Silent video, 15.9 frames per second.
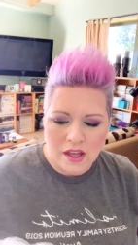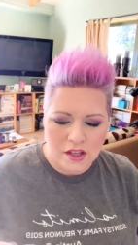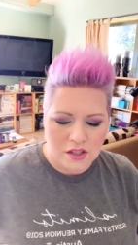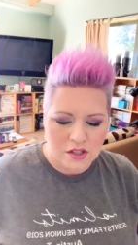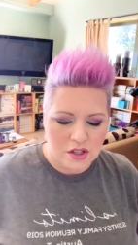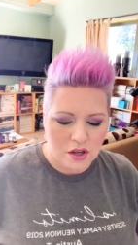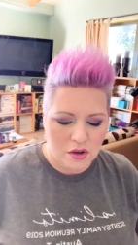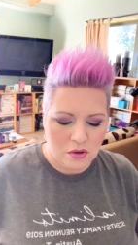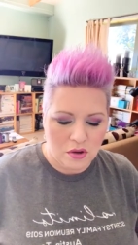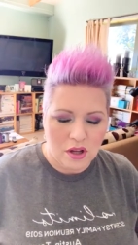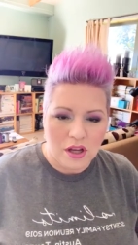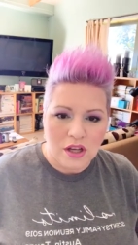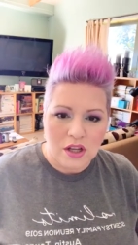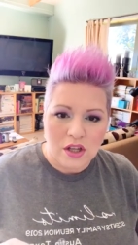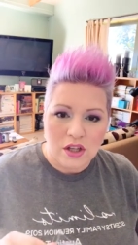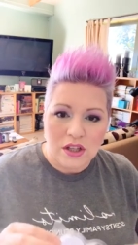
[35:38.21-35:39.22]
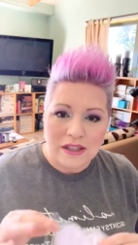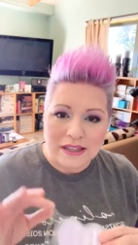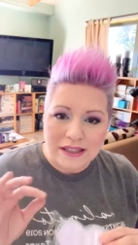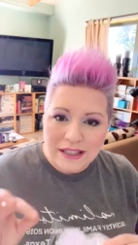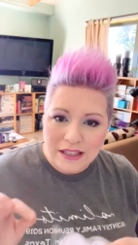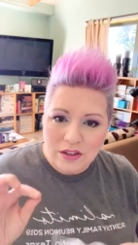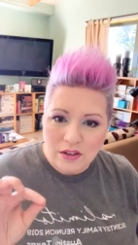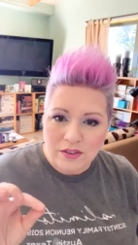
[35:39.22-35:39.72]
So
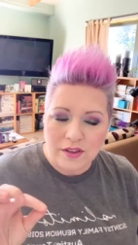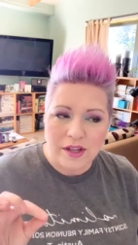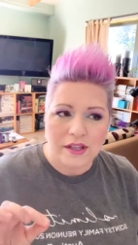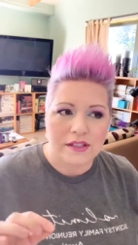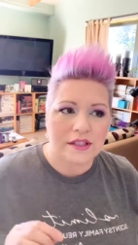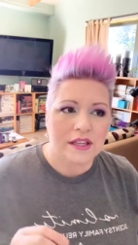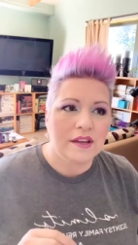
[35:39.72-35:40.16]
little things.